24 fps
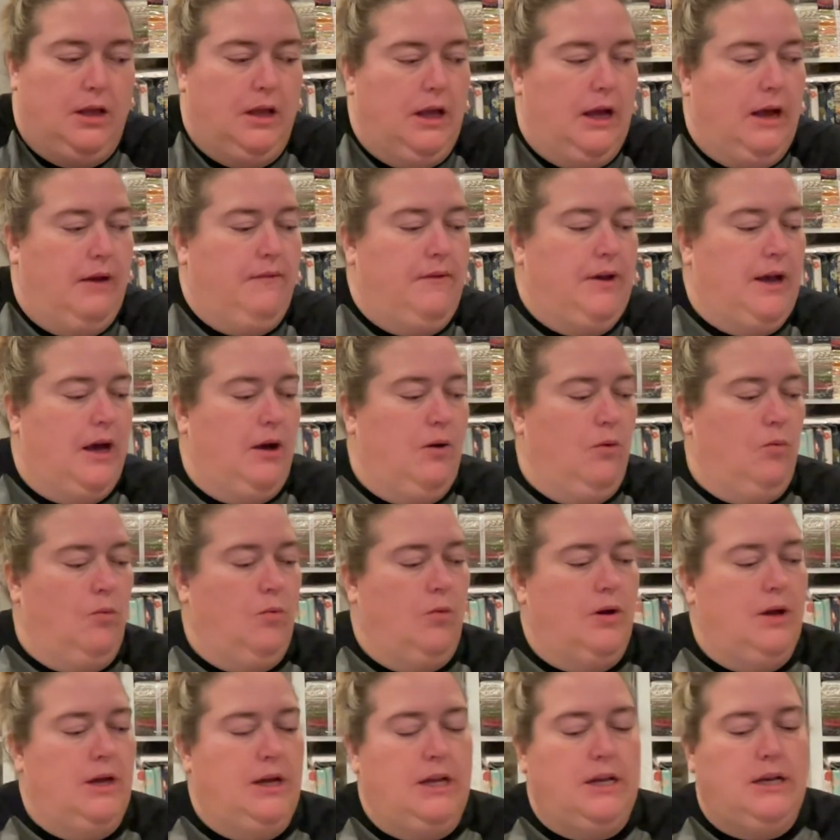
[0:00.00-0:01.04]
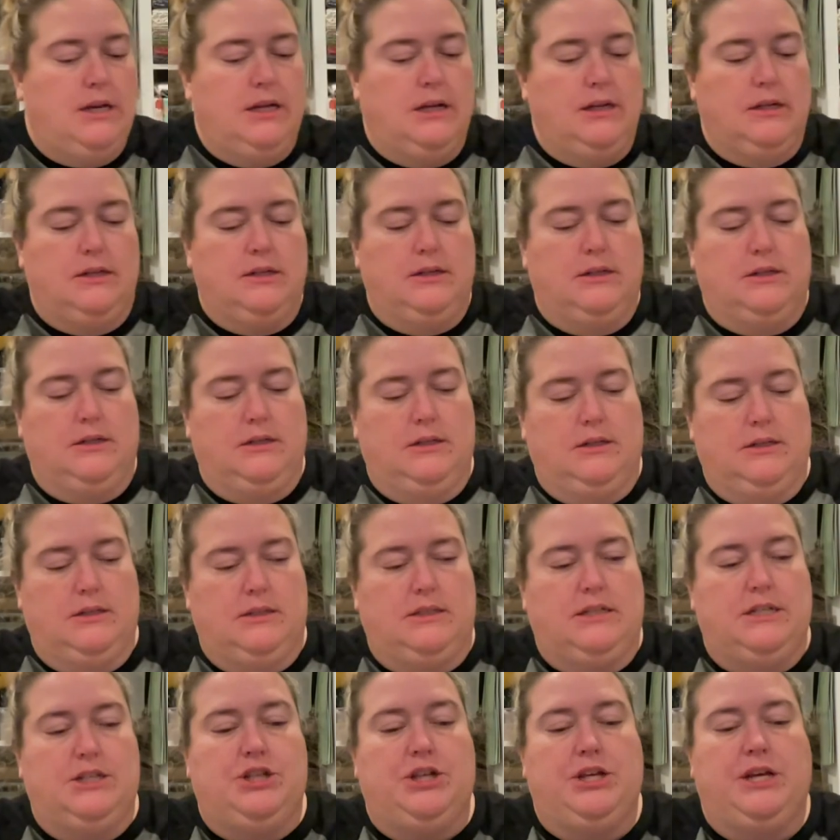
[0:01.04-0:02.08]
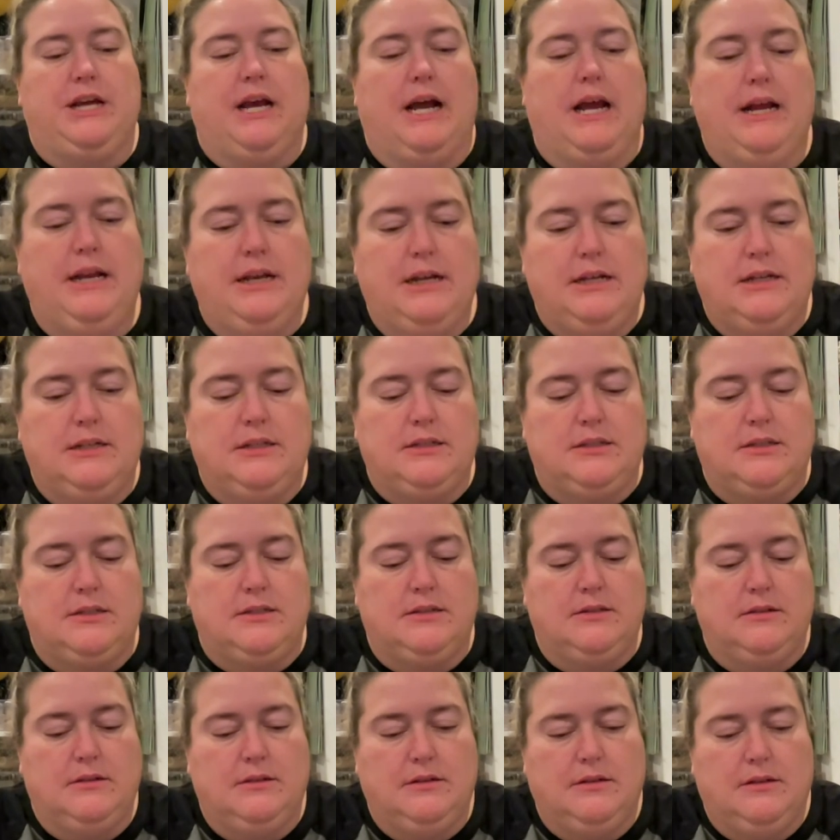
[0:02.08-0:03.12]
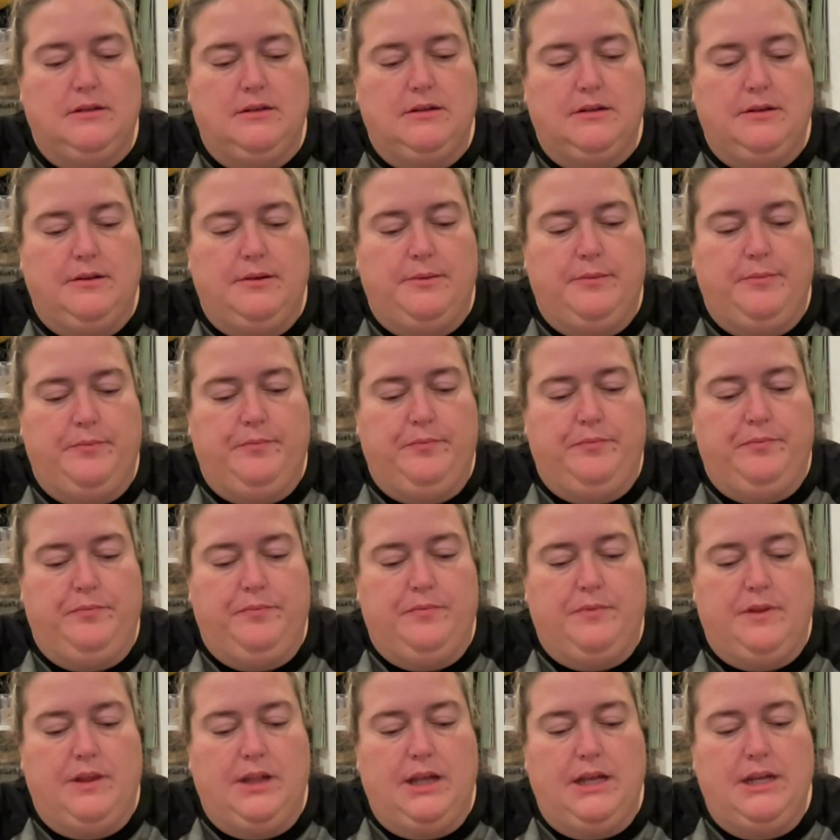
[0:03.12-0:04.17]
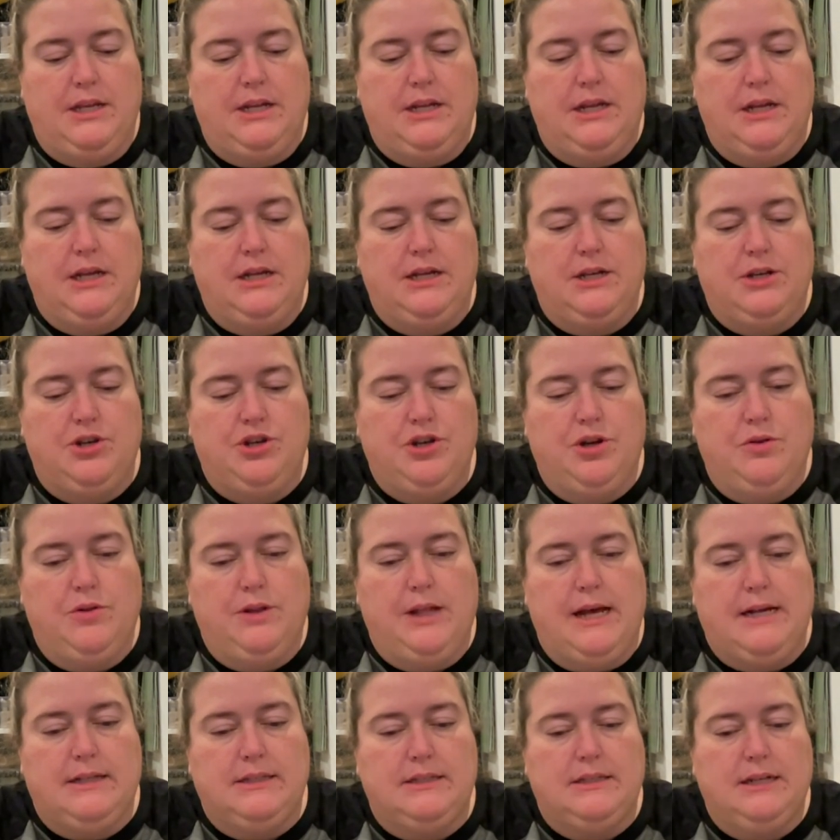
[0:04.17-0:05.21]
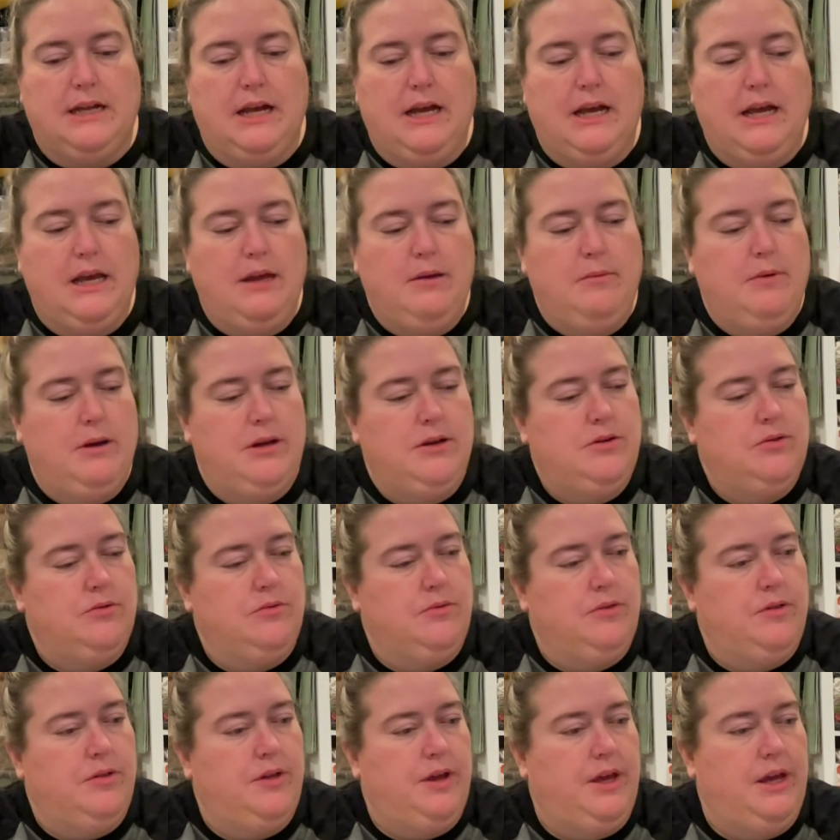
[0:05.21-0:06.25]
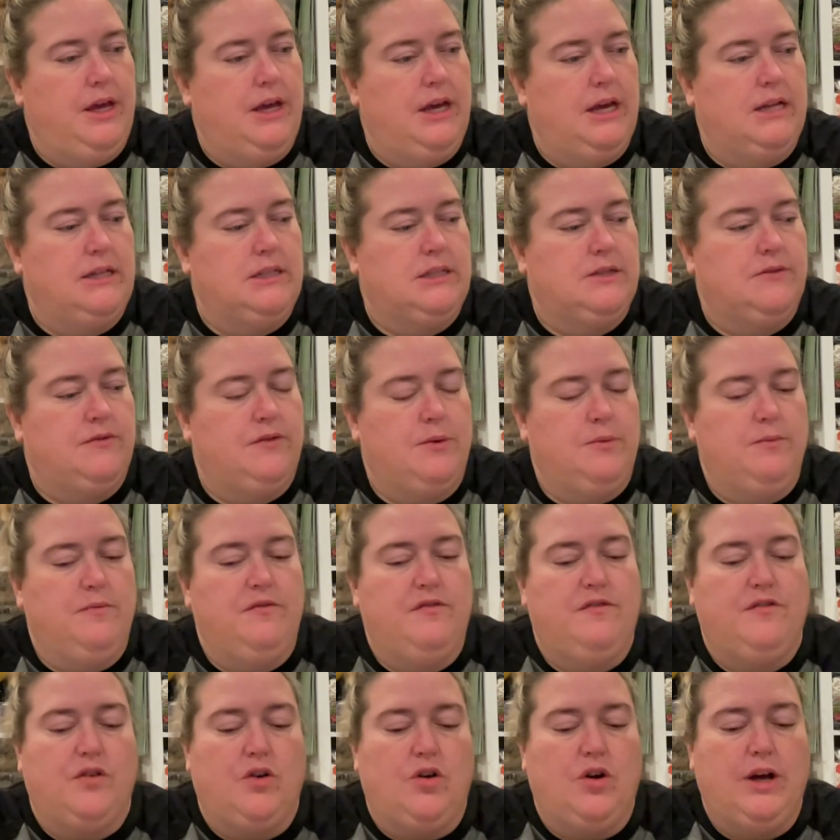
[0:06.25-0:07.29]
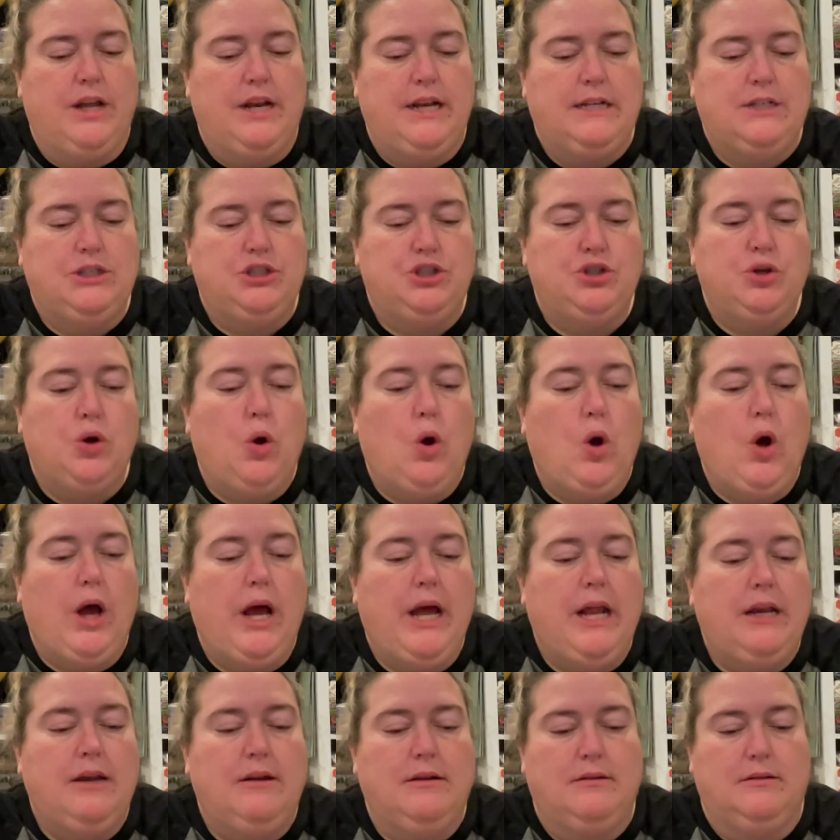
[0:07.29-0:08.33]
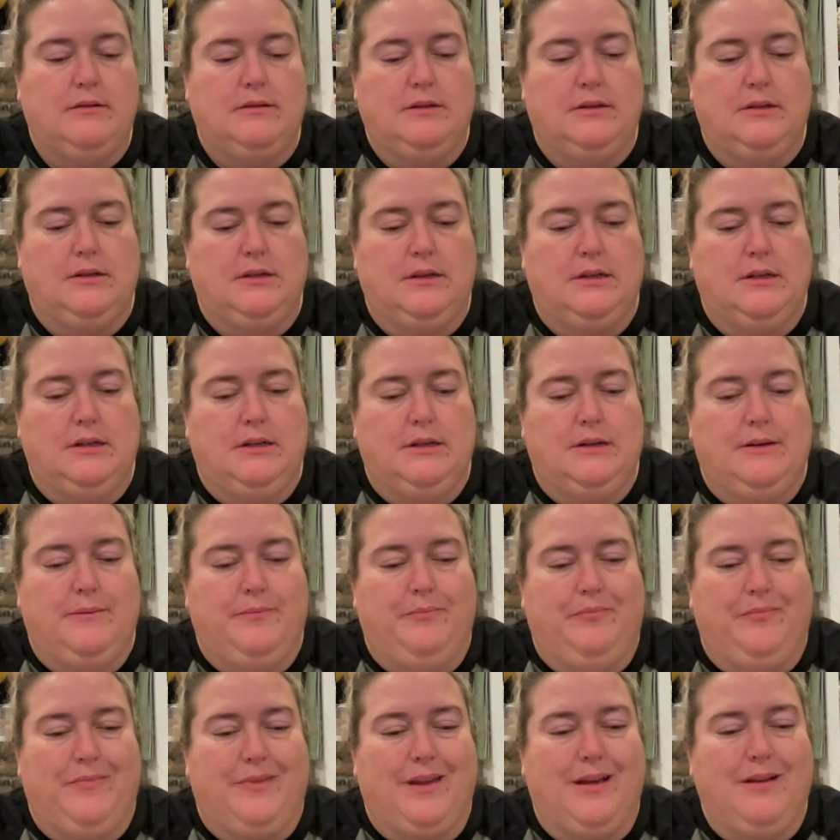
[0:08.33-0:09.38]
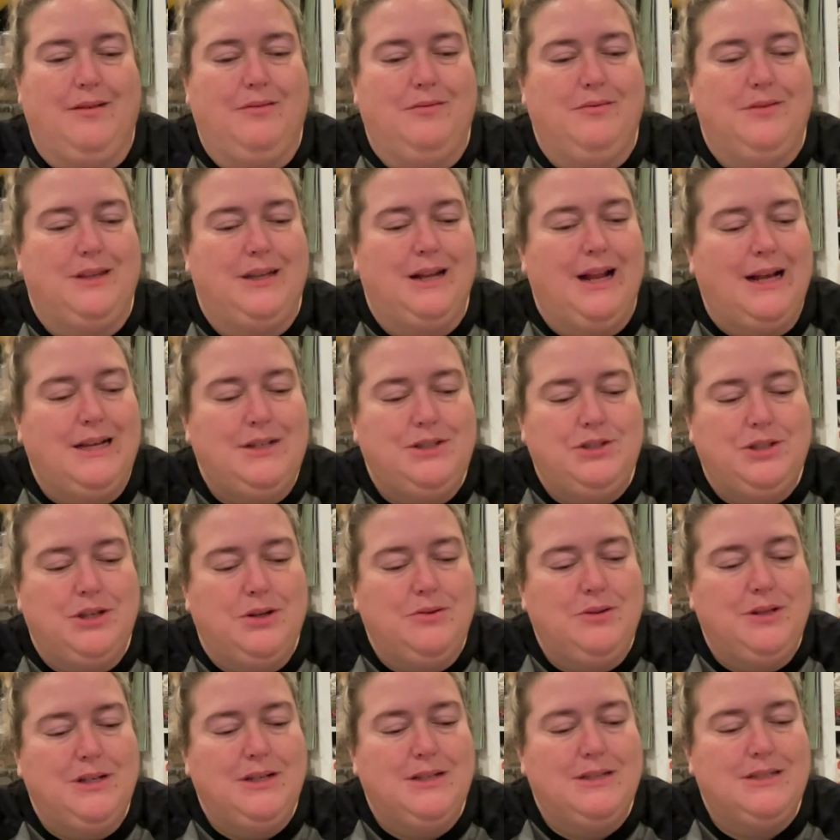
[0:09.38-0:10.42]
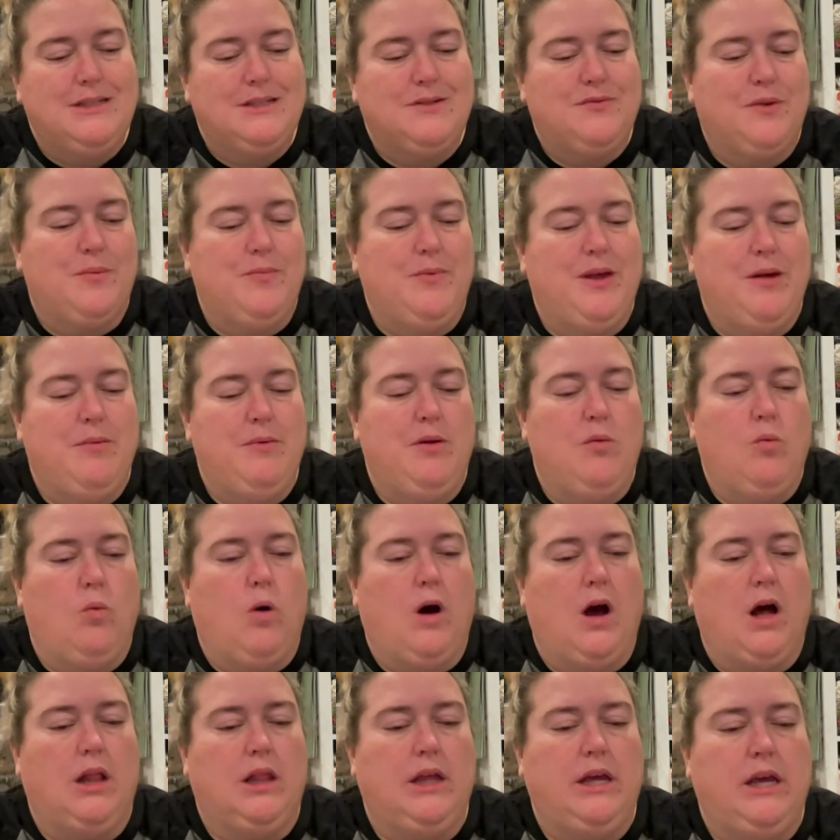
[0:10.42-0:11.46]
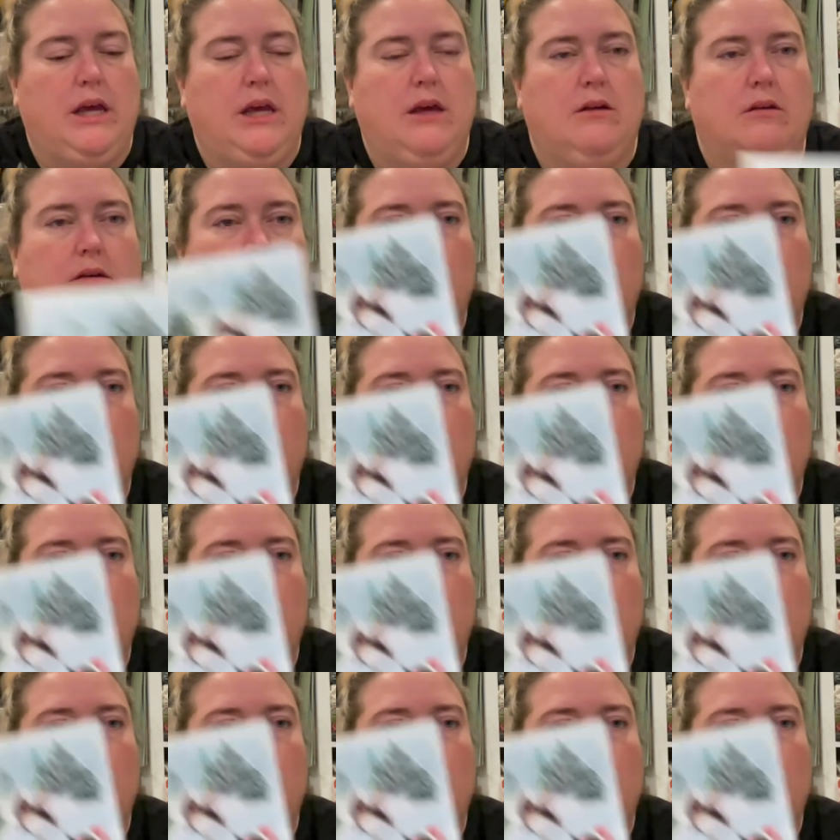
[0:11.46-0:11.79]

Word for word: I've got one Stitchy Kindness I didn't get to show last time, I don't think. It's from Fawn and Sean. Oh, did I show this? It's from them and Wally.